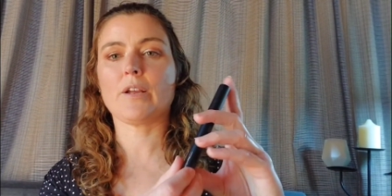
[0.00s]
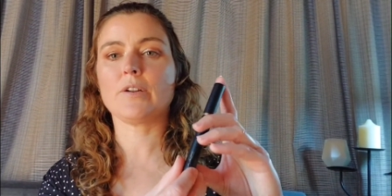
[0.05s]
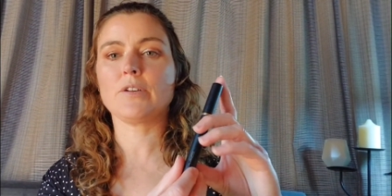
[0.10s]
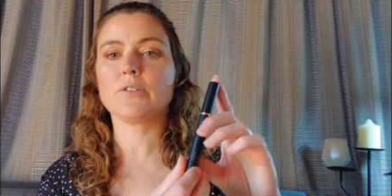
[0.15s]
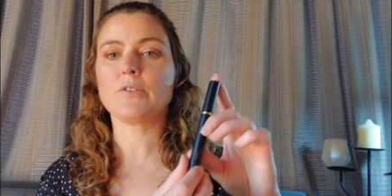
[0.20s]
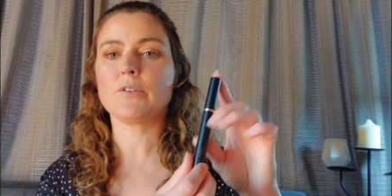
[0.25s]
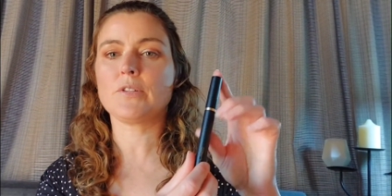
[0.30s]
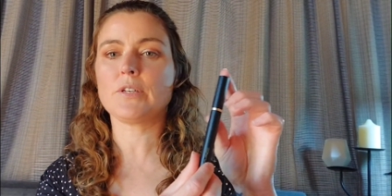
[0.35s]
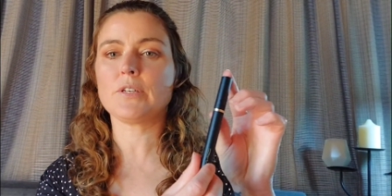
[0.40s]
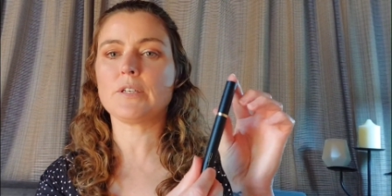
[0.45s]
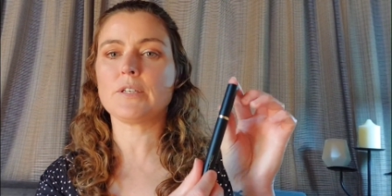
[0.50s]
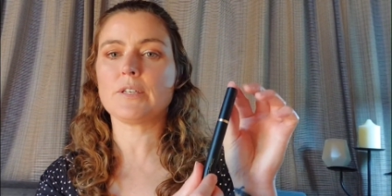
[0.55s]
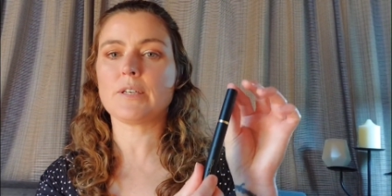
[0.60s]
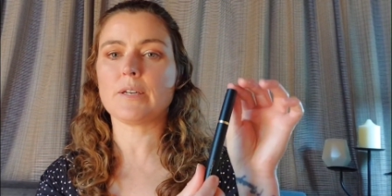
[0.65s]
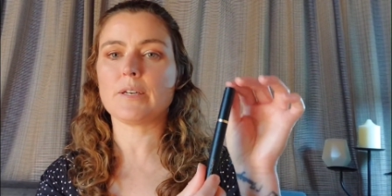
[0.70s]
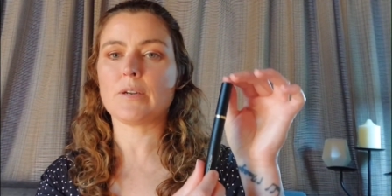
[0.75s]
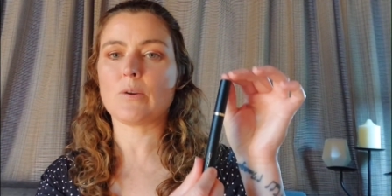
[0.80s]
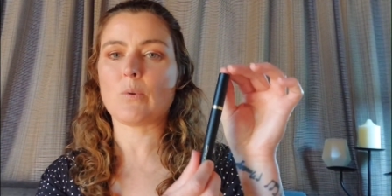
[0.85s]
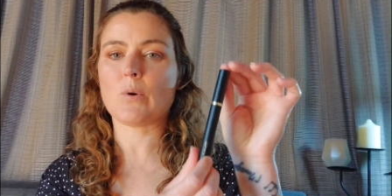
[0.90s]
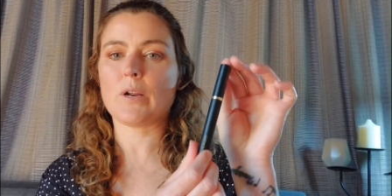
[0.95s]
And I do think there's
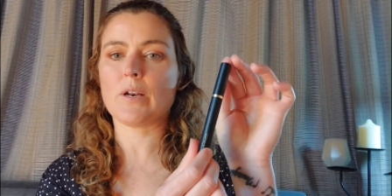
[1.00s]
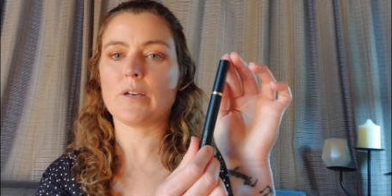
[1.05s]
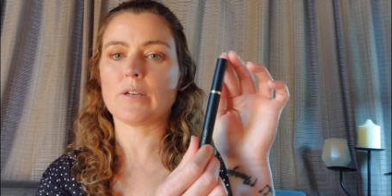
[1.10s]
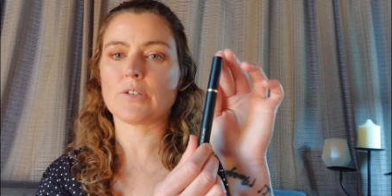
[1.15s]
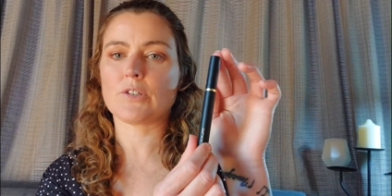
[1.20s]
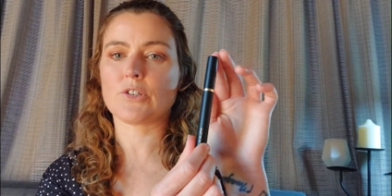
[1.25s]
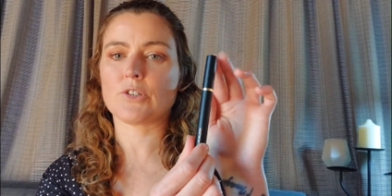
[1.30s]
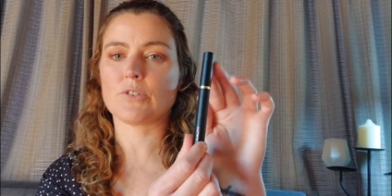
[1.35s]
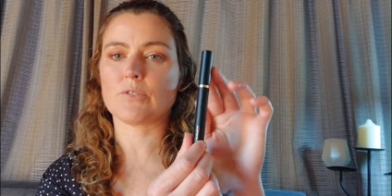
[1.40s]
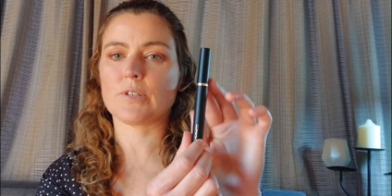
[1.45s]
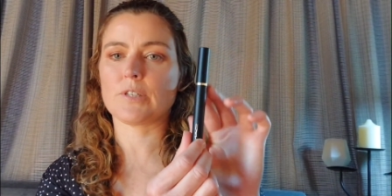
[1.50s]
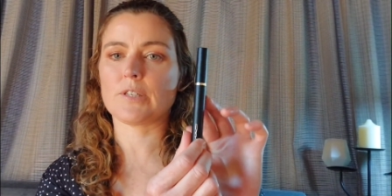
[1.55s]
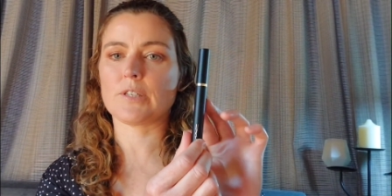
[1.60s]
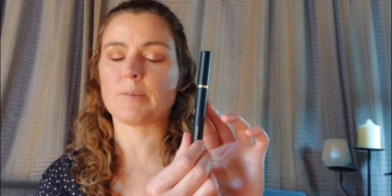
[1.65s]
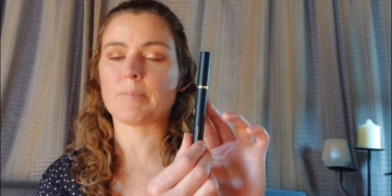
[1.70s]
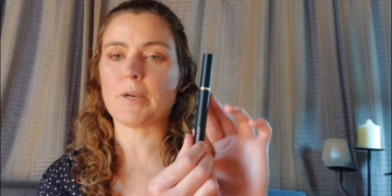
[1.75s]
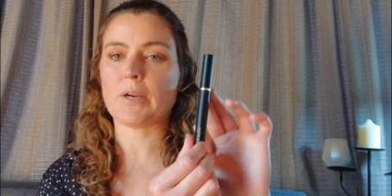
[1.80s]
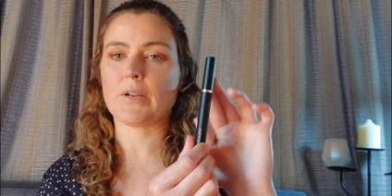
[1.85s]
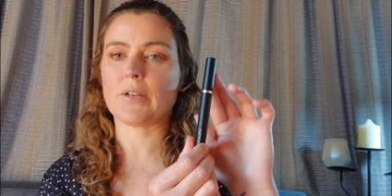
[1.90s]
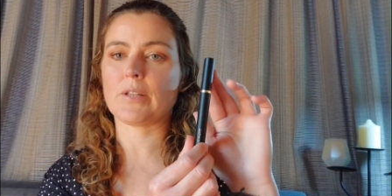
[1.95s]
something quite luxurious
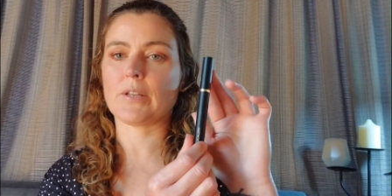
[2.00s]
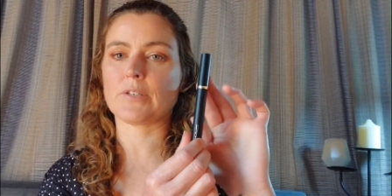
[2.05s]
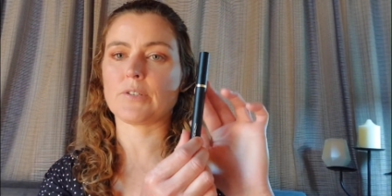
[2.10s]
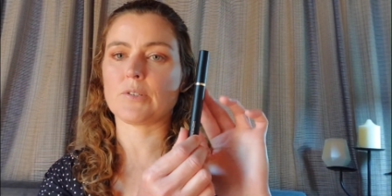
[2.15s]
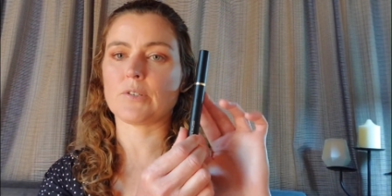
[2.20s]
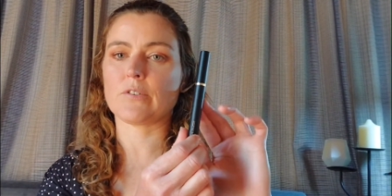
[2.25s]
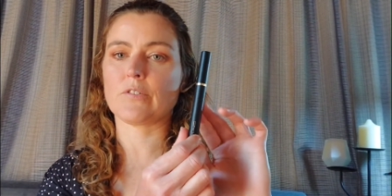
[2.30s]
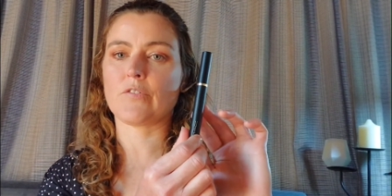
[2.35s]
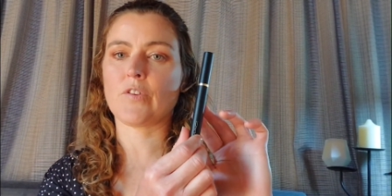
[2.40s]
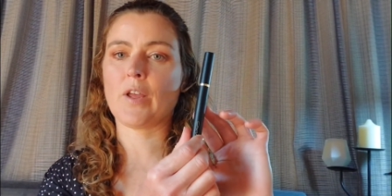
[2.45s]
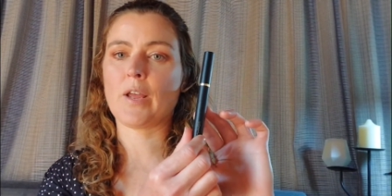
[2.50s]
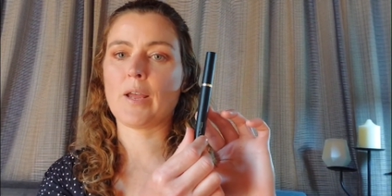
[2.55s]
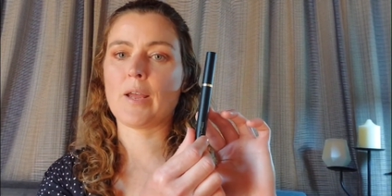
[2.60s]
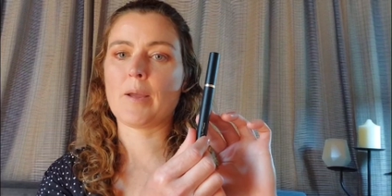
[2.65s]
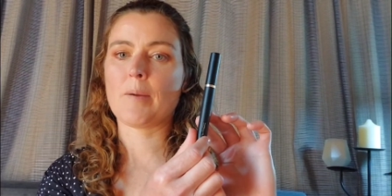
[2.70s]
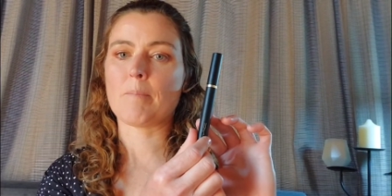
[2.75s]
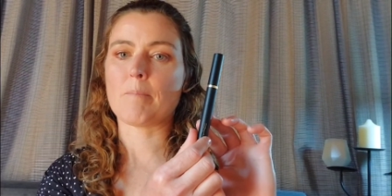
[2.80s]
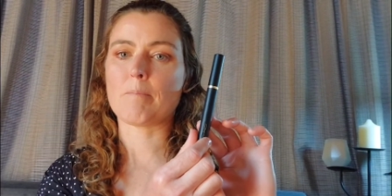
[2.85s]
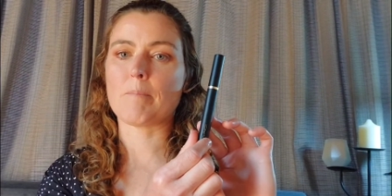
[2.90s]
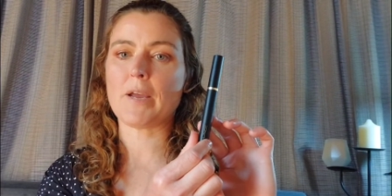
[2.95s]
about the sort of
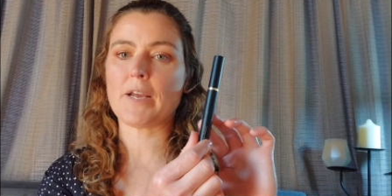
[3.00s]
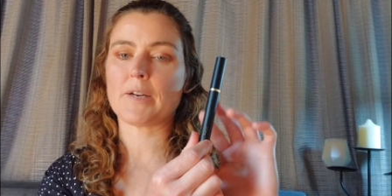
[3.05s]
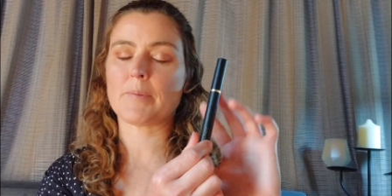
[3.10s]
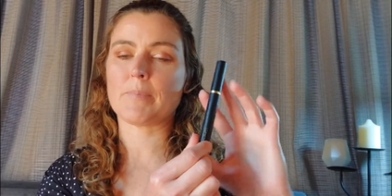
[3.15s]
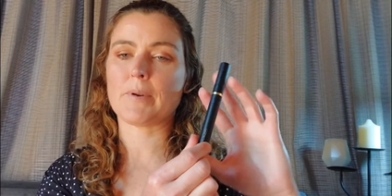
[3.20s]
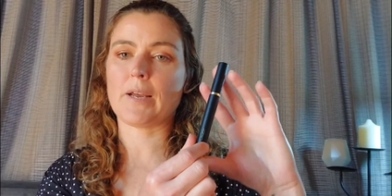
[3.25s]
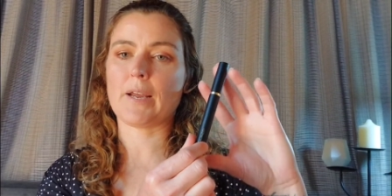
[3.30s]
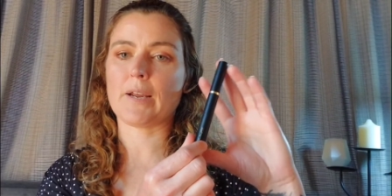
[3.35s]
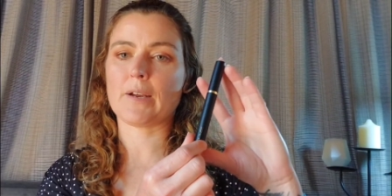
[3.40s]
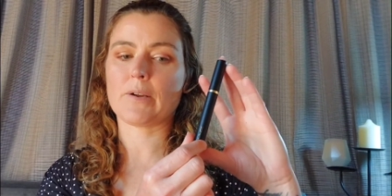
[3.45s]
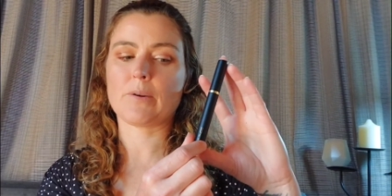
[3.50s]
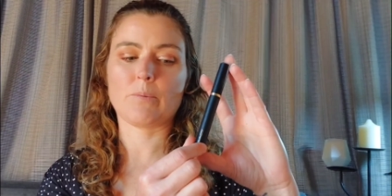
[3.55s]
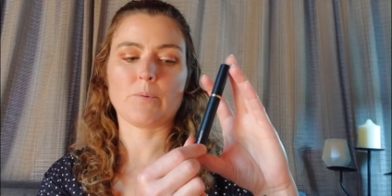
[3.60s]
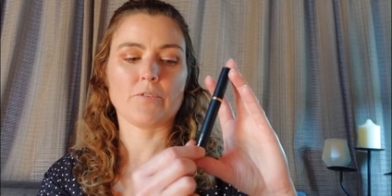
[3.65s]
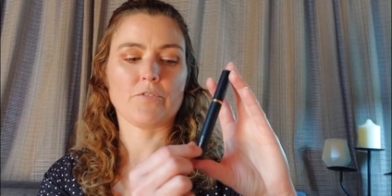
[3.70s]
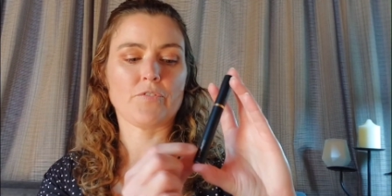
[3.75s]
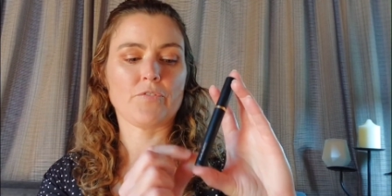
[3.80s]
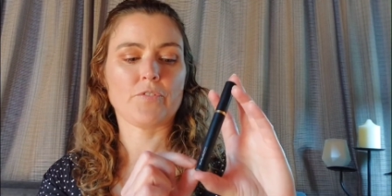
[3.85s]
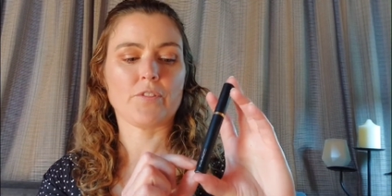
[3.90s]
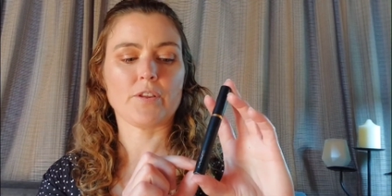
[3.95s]
matte black
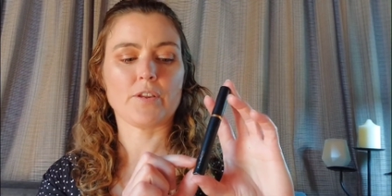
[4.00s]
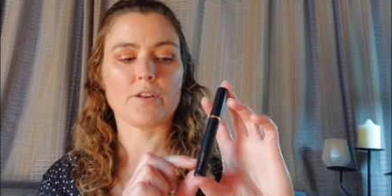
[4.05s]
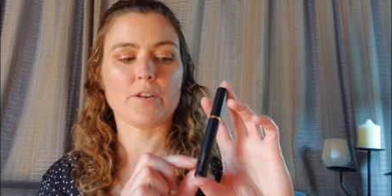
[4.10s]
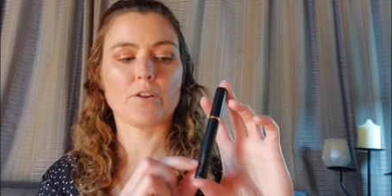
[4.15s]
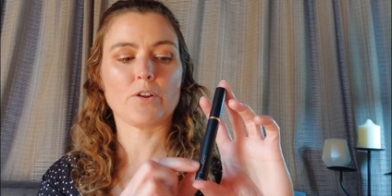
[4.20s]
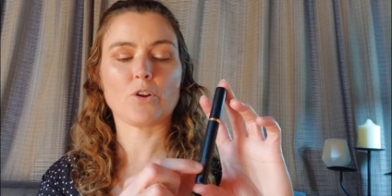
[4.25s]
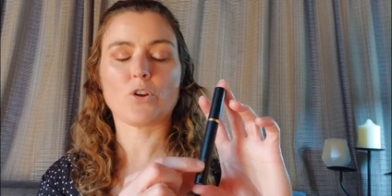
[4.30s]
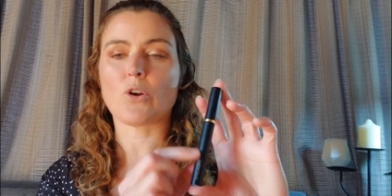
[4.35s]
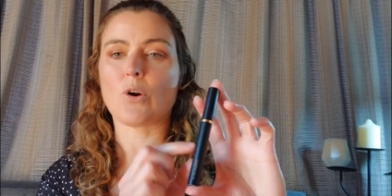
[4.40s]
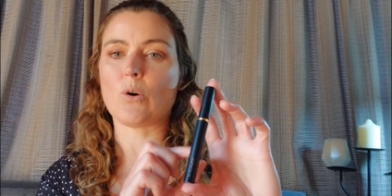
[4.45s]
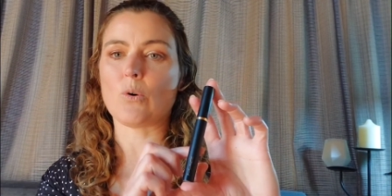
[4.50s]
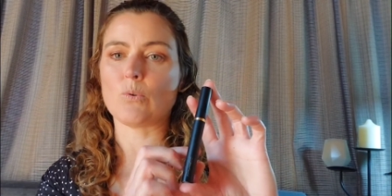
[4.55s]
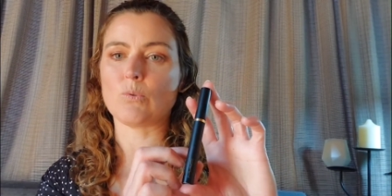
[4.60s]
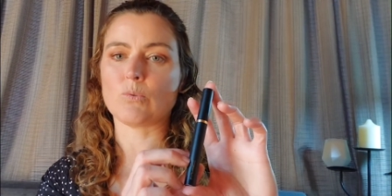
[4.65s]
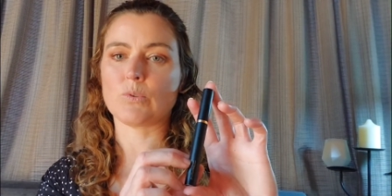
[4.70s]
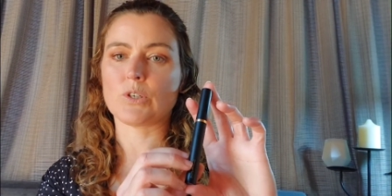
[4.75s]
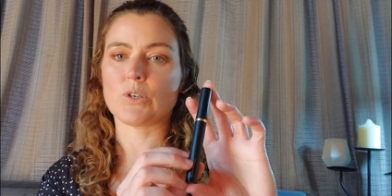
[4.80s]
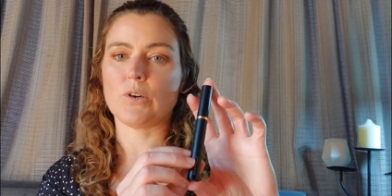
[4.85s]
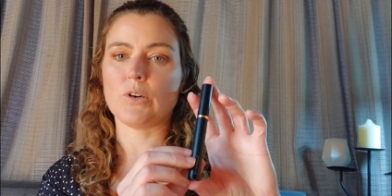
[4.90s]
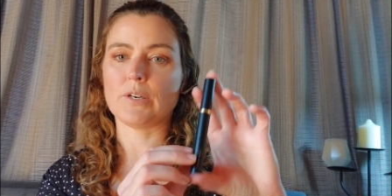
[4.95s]
with the
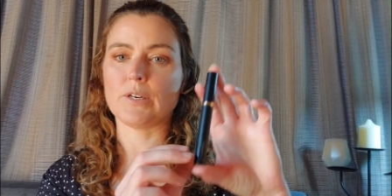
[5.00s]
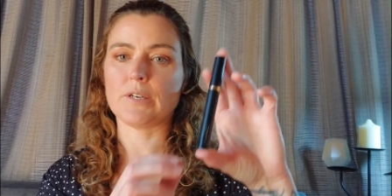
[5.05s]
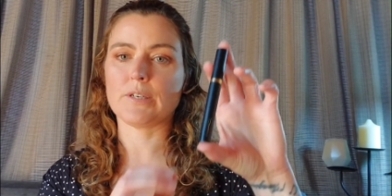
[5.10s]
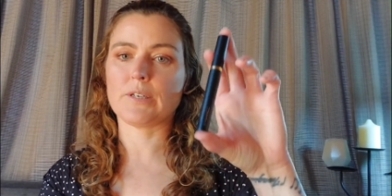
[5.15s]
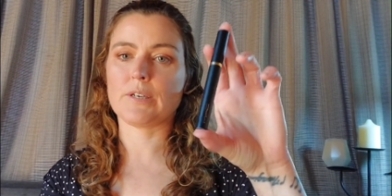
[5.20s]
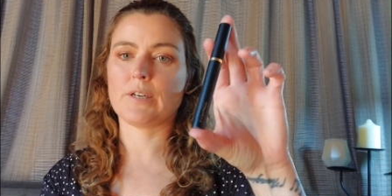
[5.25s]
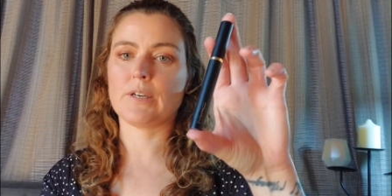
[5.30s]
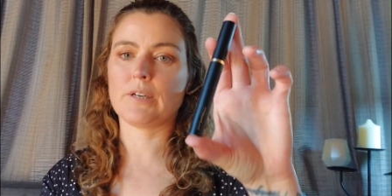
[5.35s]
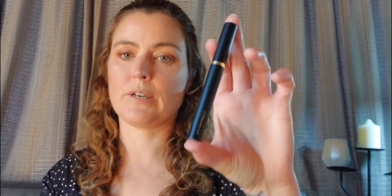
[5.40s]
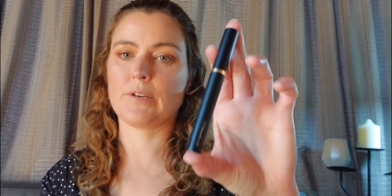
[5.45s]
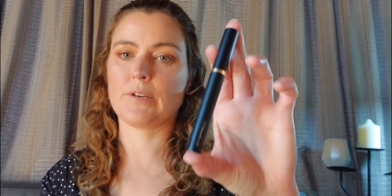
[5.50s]
gold on it.